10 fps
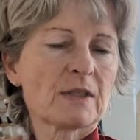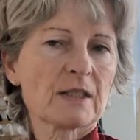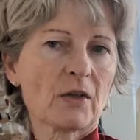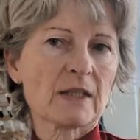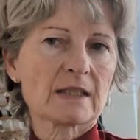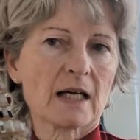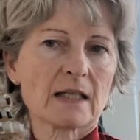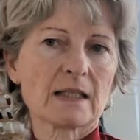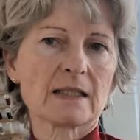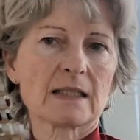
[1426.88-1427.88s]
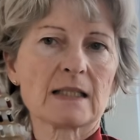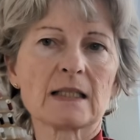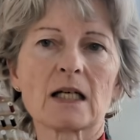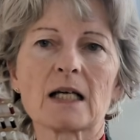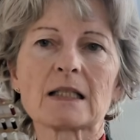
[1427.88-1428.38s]
can see on this side it's
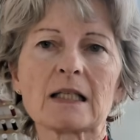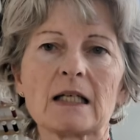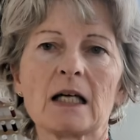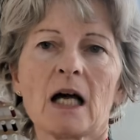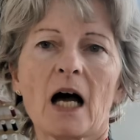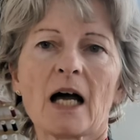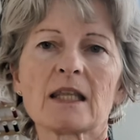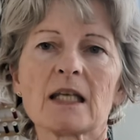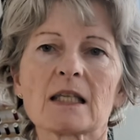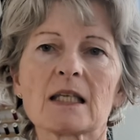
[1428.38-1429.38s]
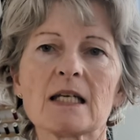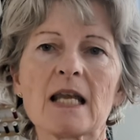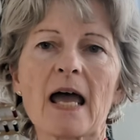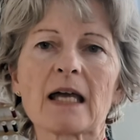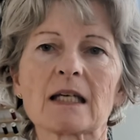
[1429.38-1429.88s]
sitting nicely. I think the
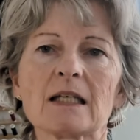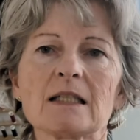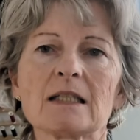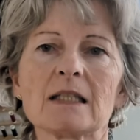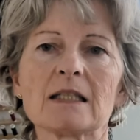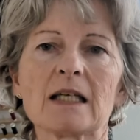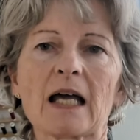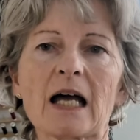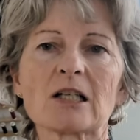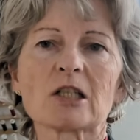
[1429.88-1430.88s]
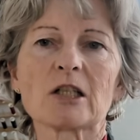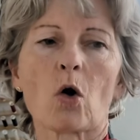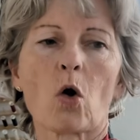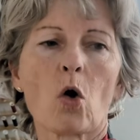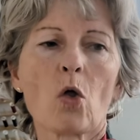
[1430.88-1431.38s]
neck is sitting
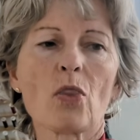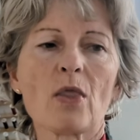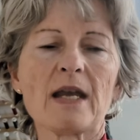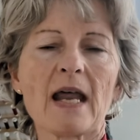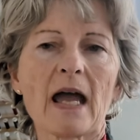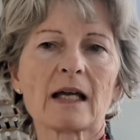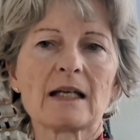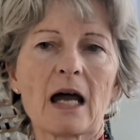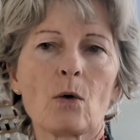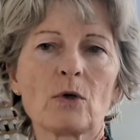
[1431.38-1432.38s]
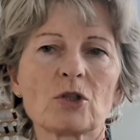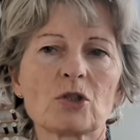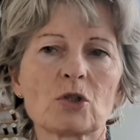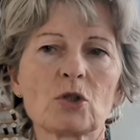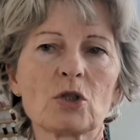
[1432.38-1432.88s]
actually on the neck now,
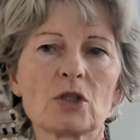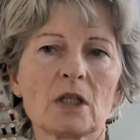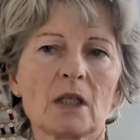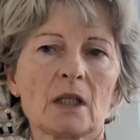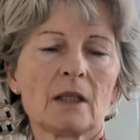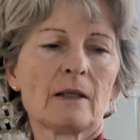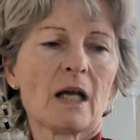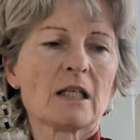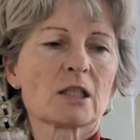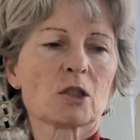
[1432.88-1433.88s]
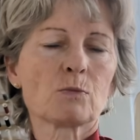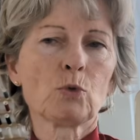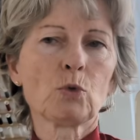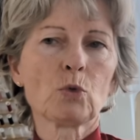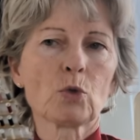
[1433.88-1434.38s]
which is good. It's
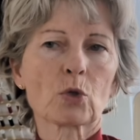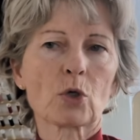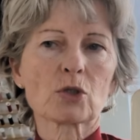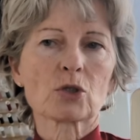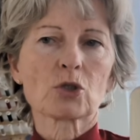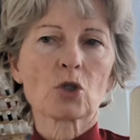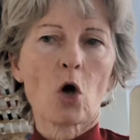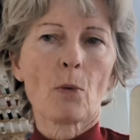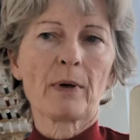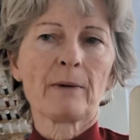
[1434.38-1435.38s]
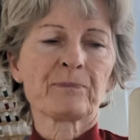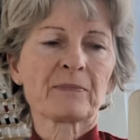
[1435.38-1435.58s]
smooth across the top,